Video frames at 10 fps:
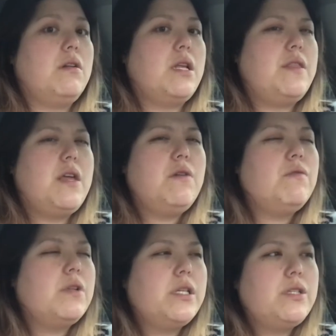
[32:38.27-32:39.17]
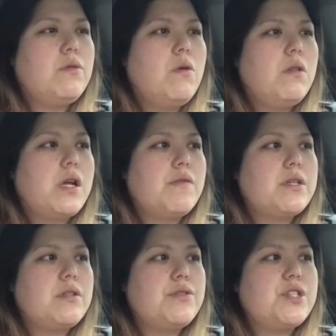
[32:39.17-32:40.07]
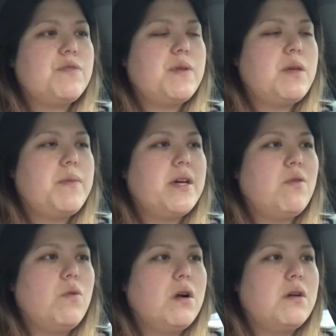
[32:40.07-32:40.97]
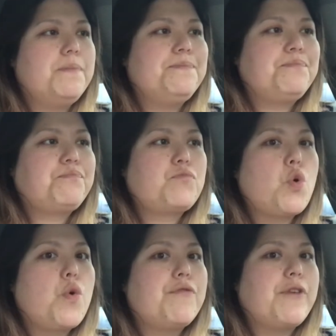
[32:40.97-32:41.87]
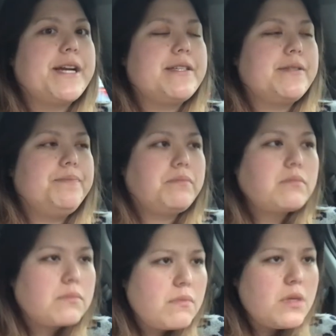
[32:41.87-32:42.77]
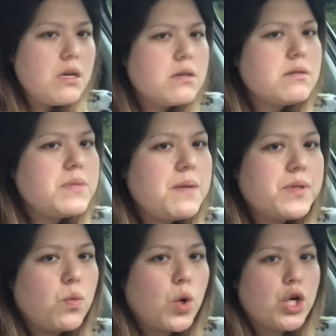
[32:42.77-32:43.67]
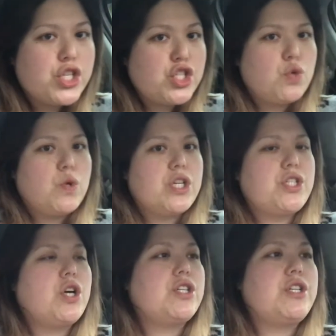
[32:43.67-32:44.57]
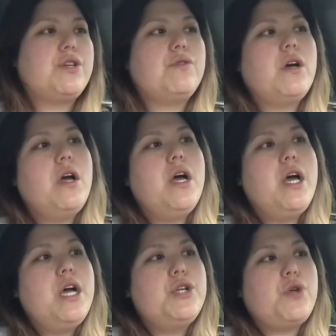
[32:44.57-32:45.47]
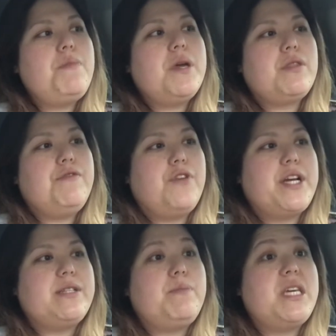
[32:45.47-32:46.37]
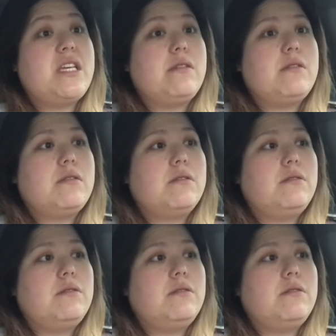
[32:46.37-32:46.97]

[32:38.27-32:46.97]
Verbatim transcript: They don't really do a whole lot of resolutions, but they pick a word or a phrase. Because sometimes a word, just a word, is hard to do. So I picked the phrase peace.